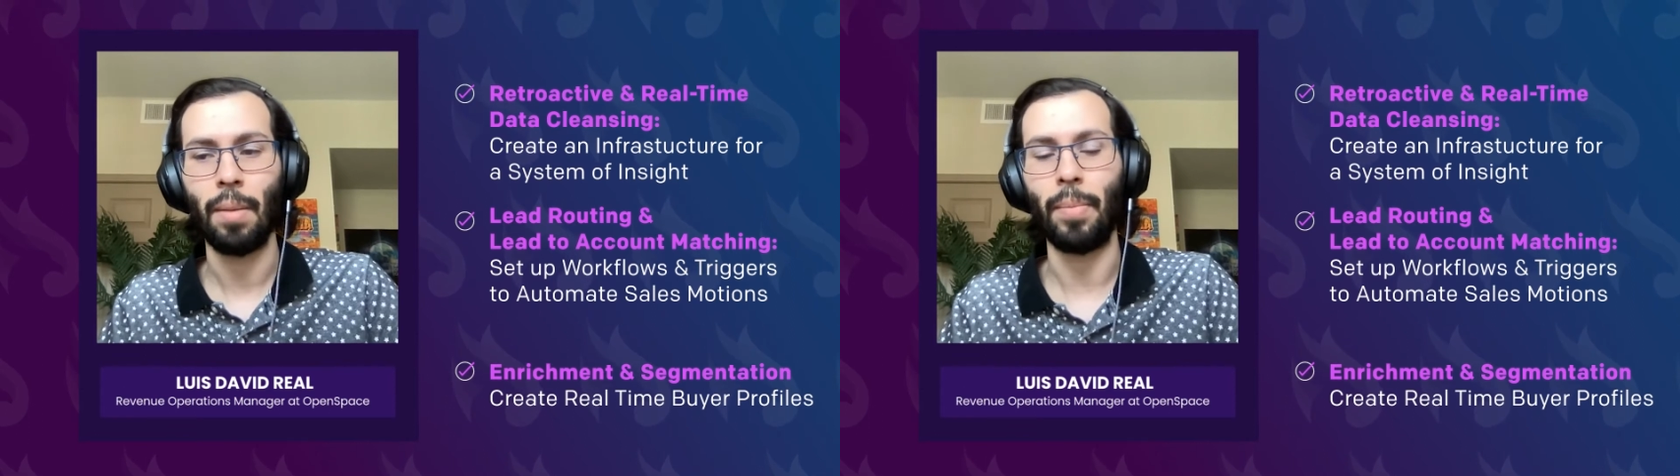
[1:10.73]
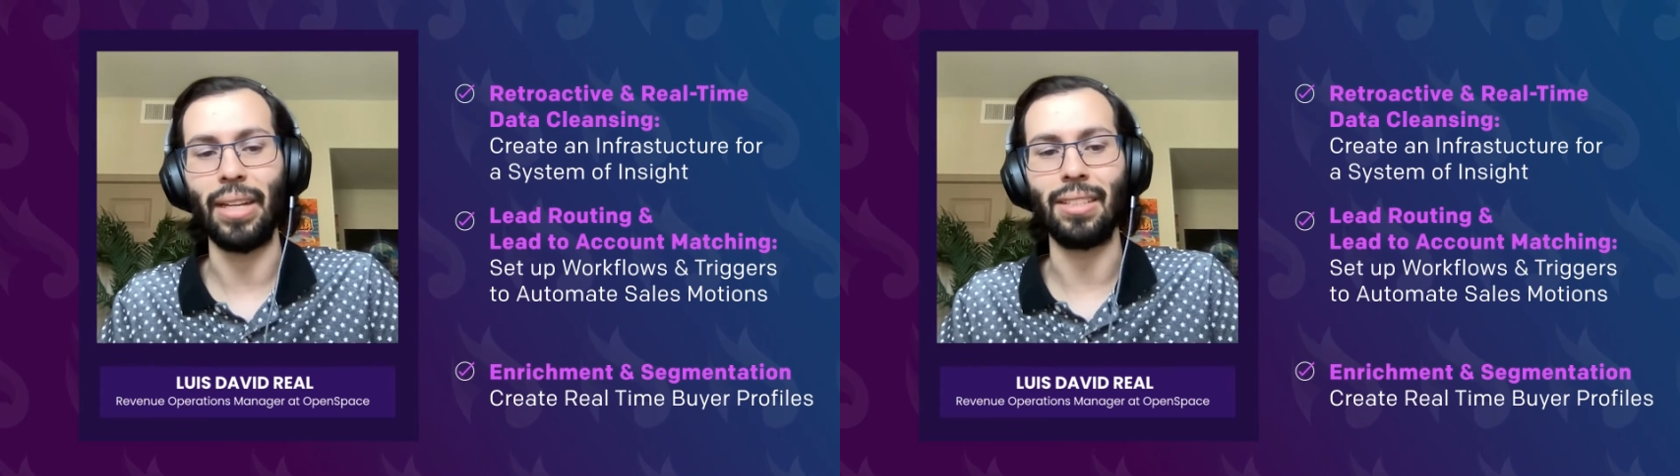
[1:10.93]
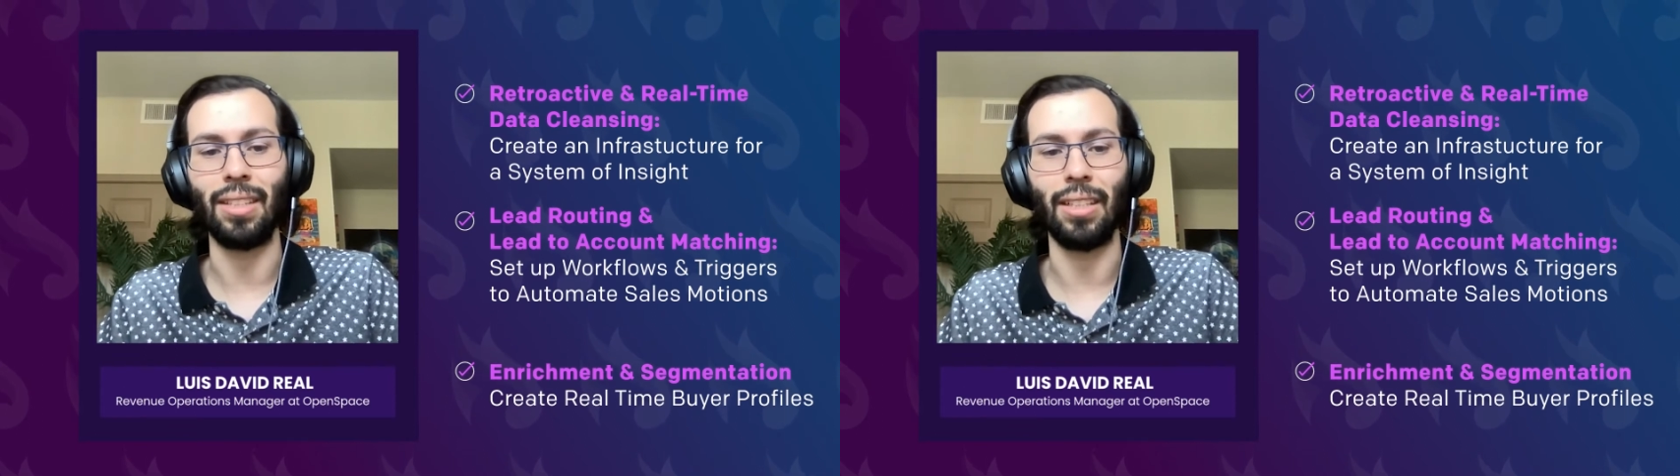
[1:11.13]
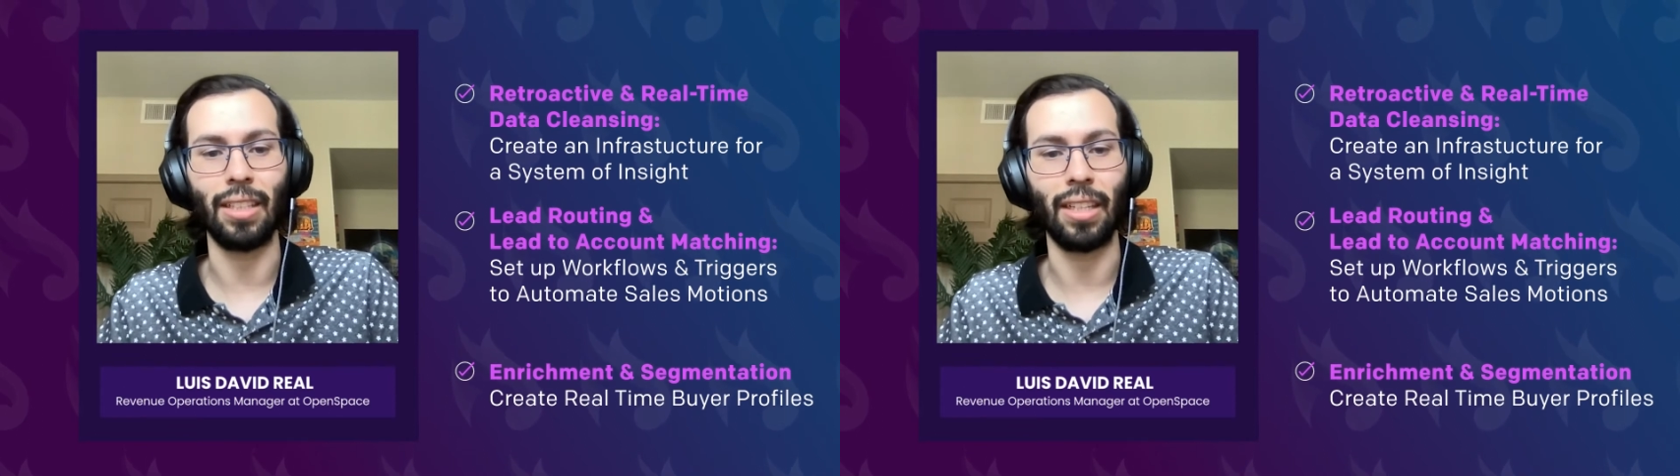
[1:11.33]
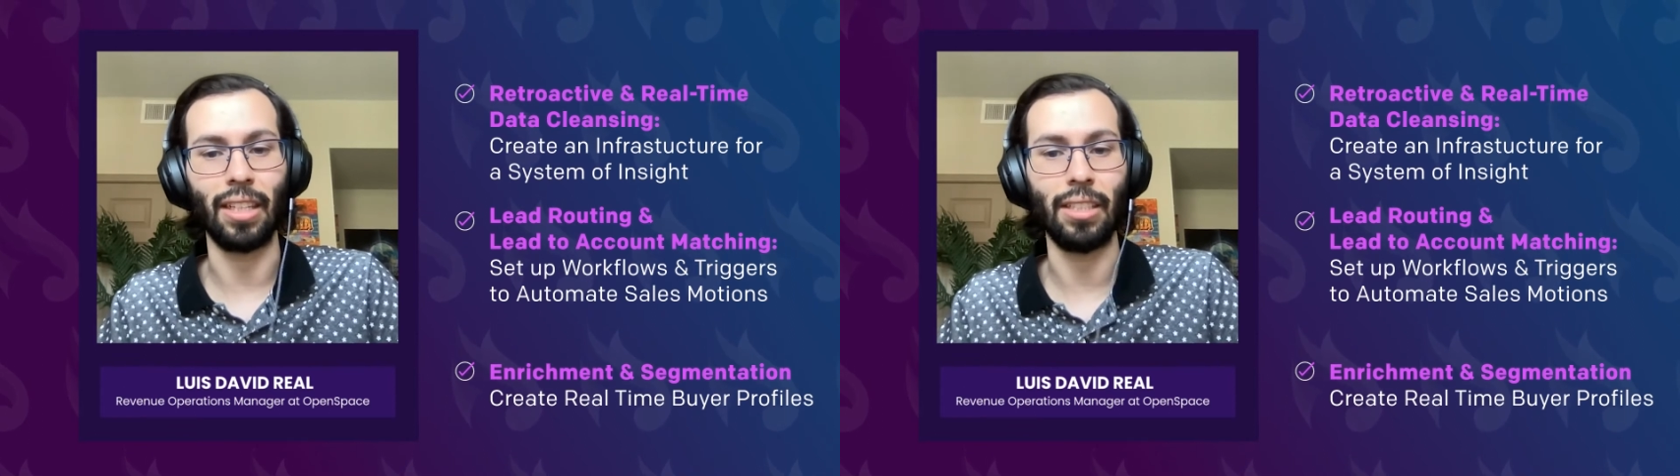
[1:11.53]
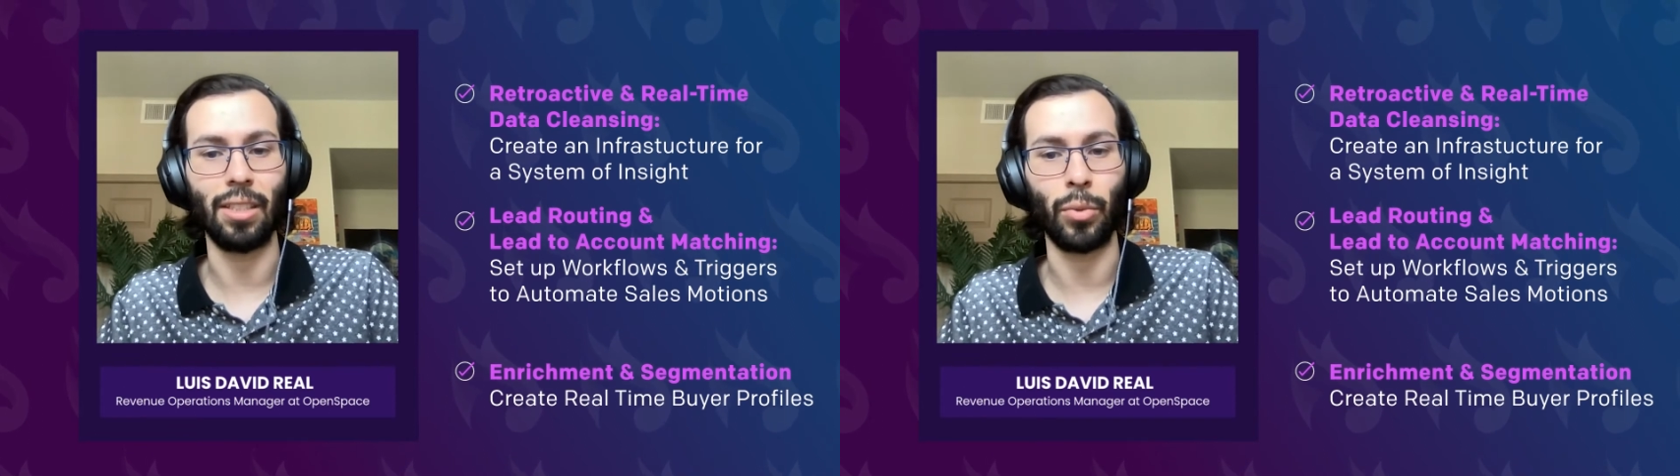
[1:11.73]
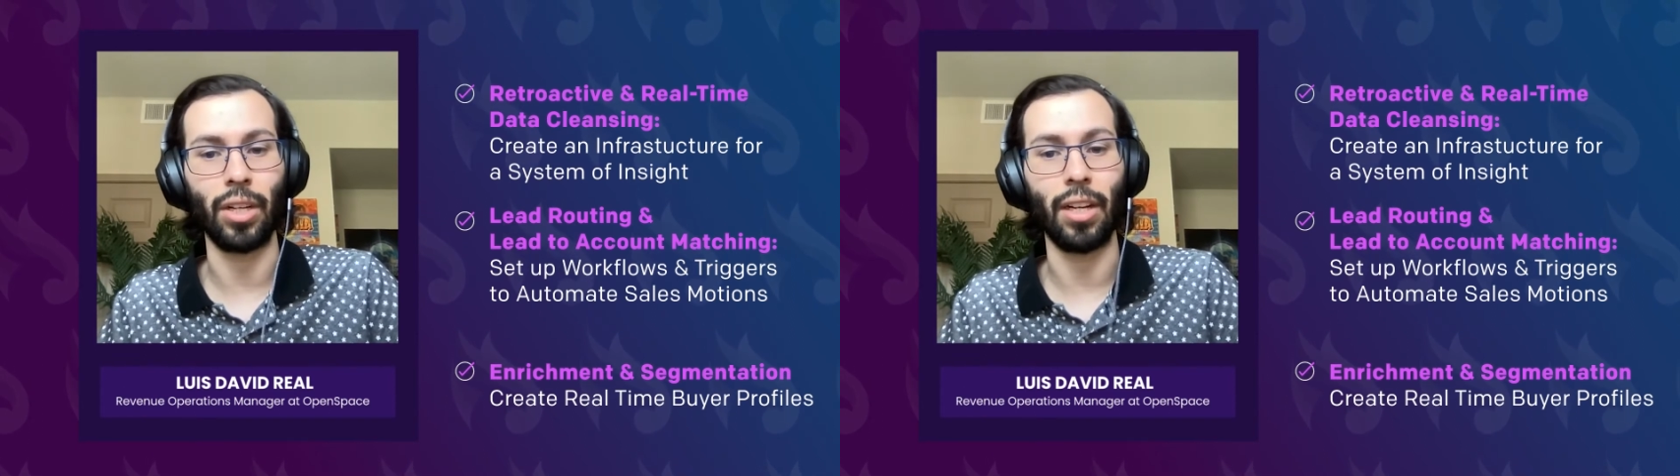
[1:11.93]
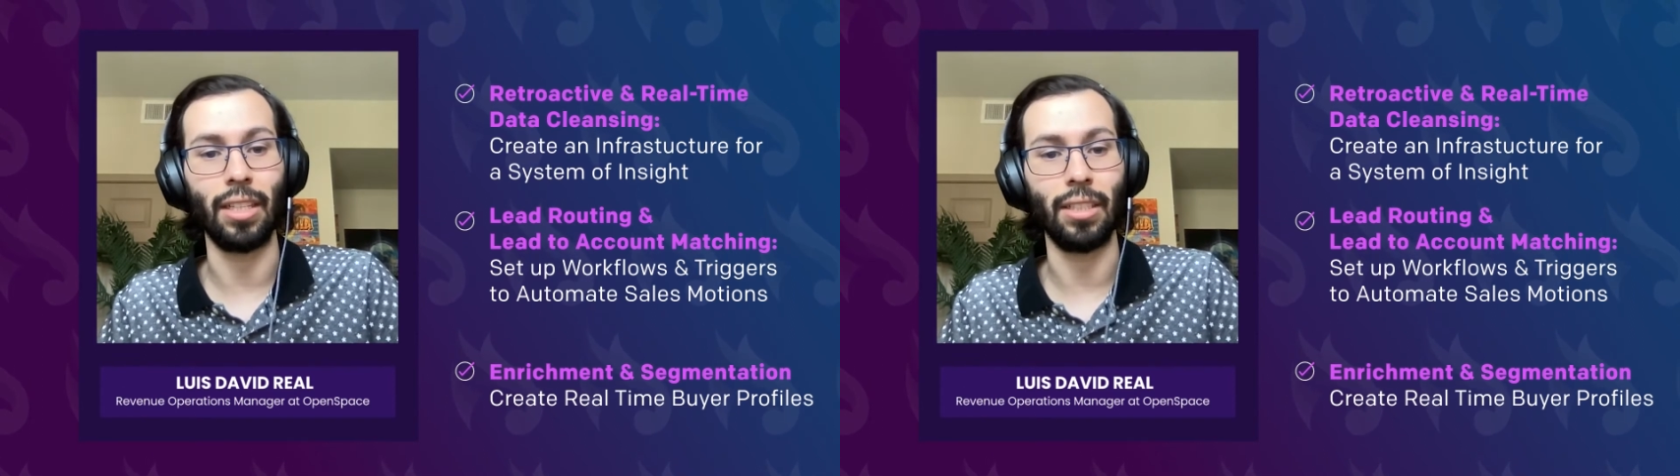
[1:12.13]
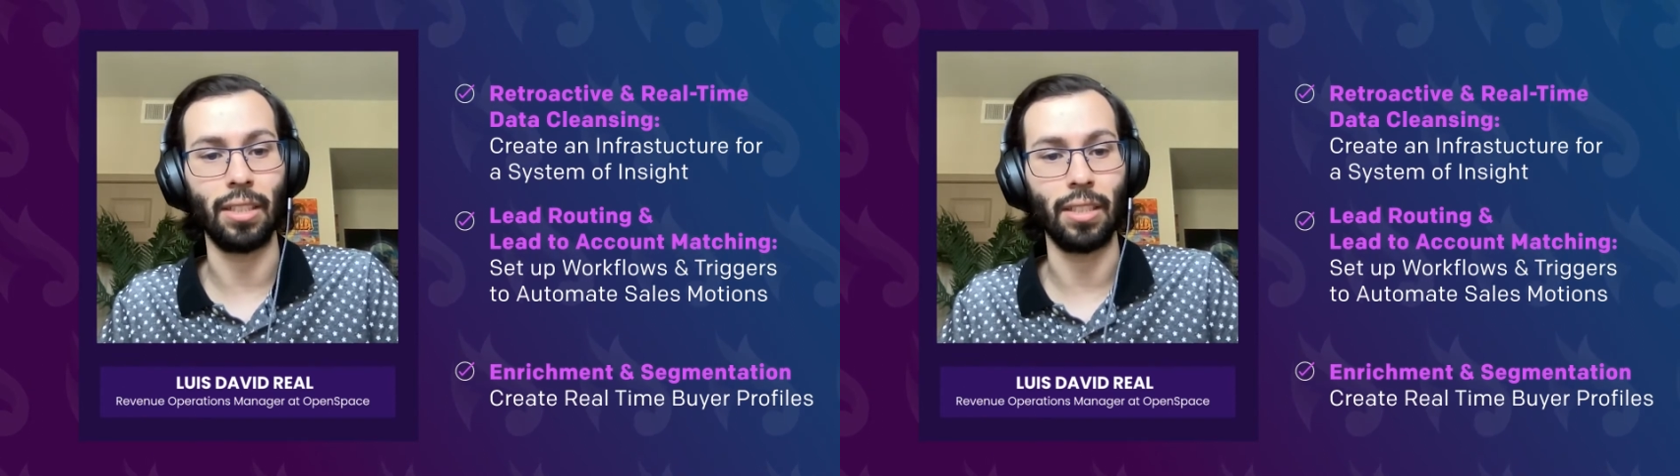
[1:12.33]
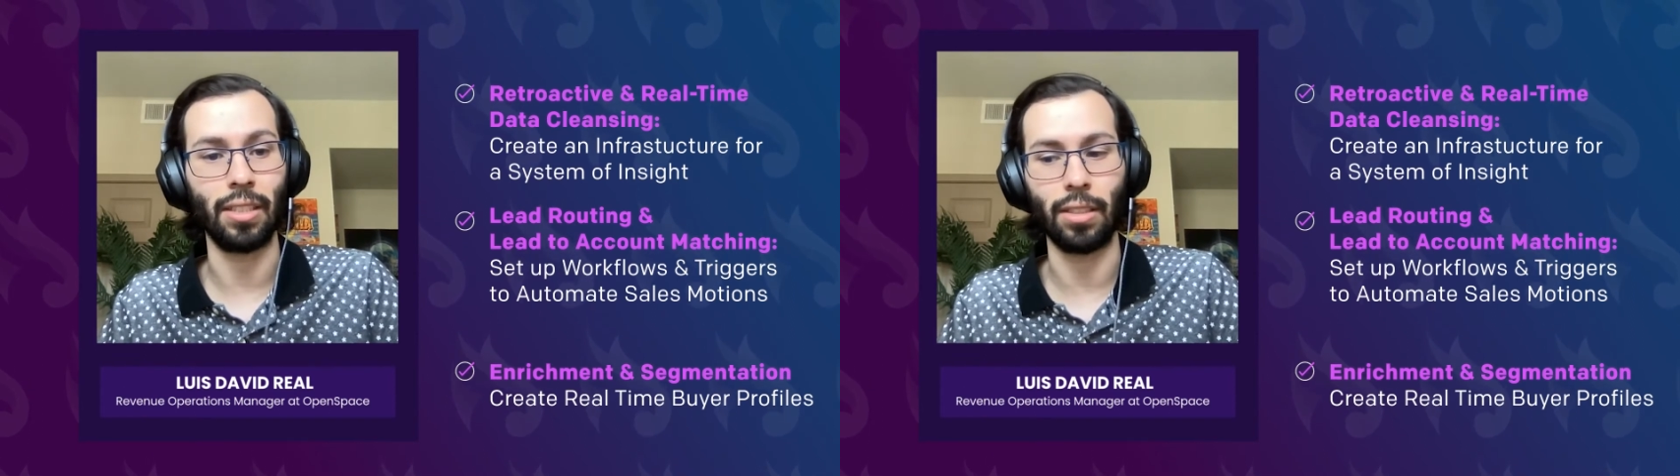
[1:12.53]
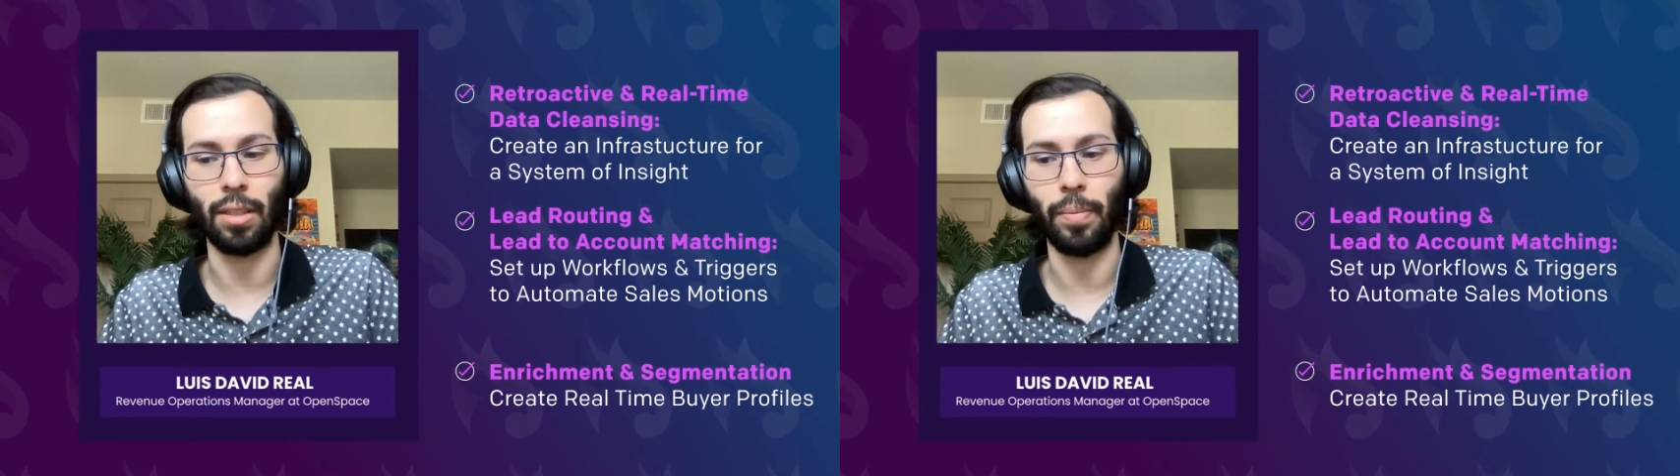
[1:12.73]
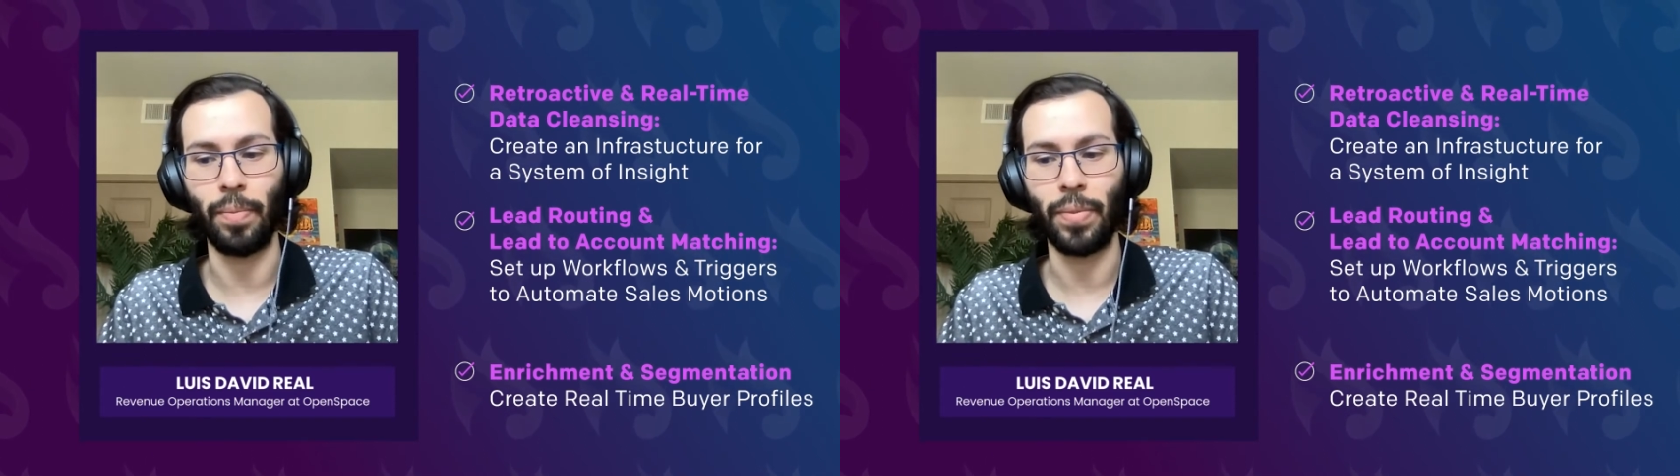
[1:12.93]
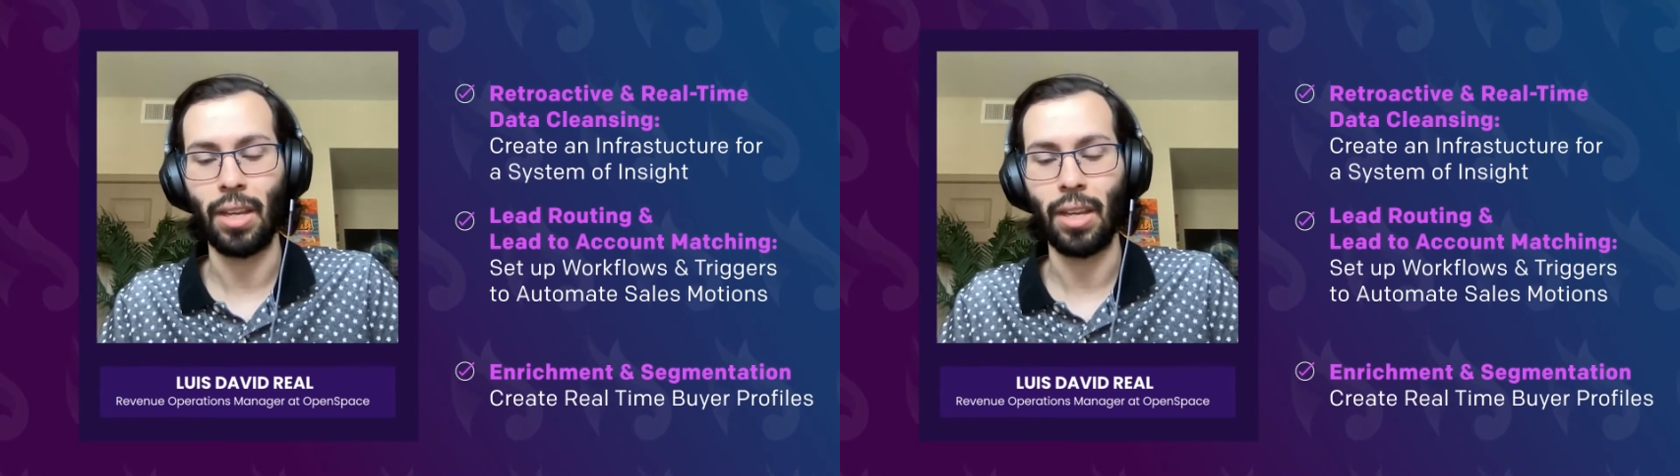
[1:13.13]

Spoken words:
based on the leads that we're getting into the system.